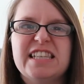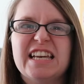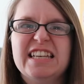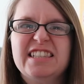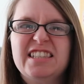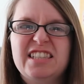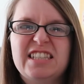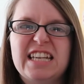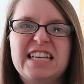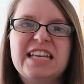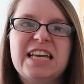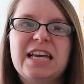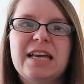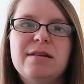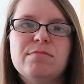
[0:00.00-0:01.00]
They're
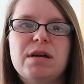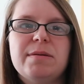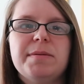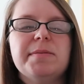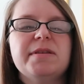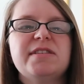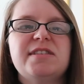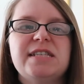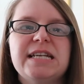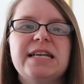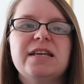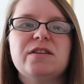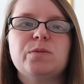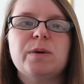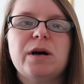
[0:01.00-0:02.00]
stinky, maybe a bit
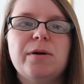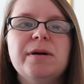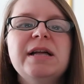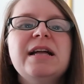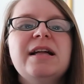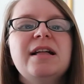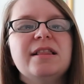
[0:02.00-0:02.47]
sticky as well.